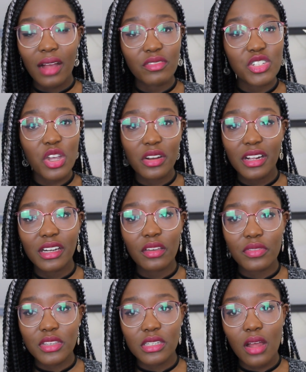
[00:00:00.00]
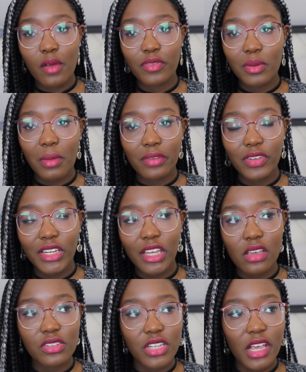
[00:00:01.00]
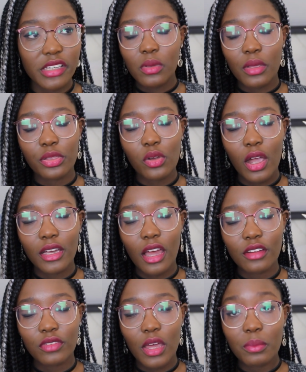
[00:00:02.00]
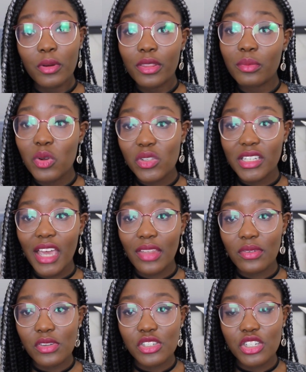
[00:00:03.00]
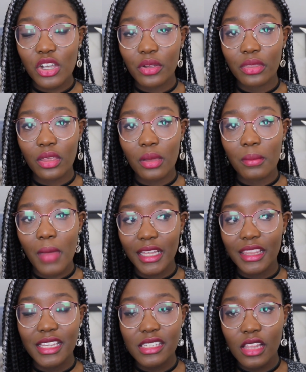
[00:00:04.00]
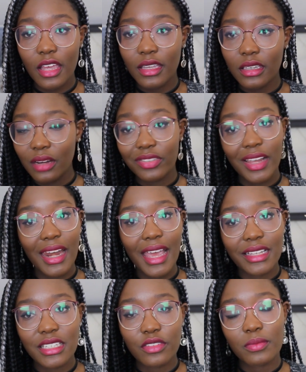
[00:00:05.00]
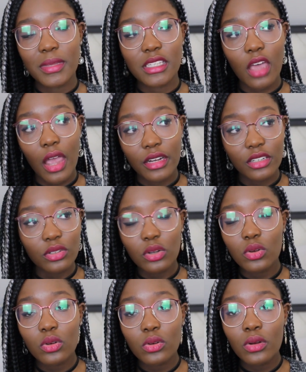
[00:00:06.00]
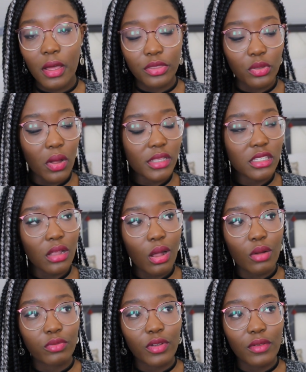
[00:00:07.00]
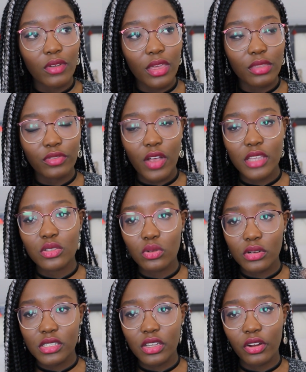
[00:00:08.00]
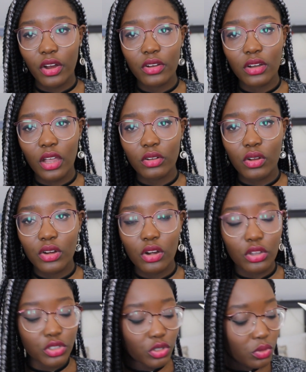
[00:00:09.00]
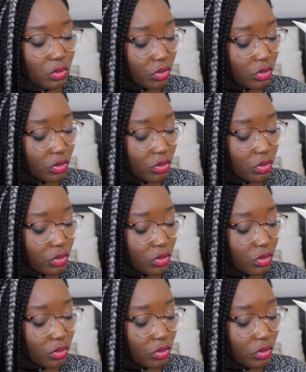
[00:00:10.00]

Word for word: haven't shown any of the stuff in my videos yet, so I thought I'd kind of like put them all together and show them in this like kind of collective Missguided haul. I thought I'd start off with like the first order, so go in like chronological